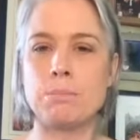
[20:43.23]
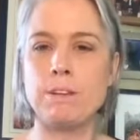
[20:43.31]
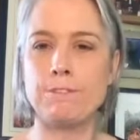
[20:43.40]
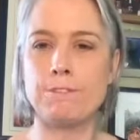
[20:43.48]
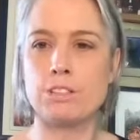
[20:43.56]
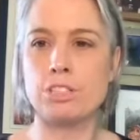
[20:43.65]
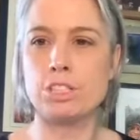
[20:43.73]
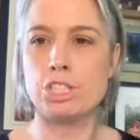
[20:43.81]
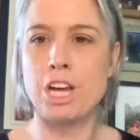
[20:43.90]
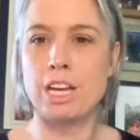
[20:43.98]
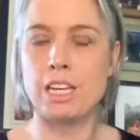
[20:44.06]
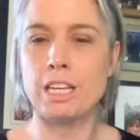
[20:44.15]
to me first and
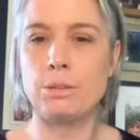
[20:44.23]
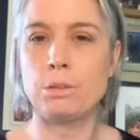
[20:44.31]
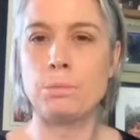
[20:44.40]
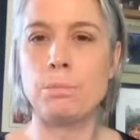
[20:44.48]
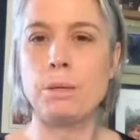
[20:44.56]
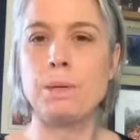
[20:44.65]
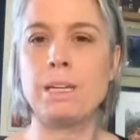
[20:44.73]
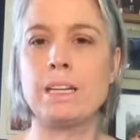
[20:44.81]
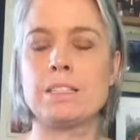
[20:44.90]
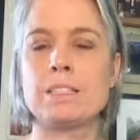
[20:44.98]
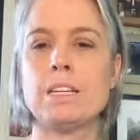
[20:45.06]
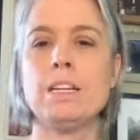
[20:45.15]
checking in with me
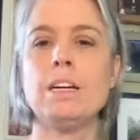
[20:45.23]
because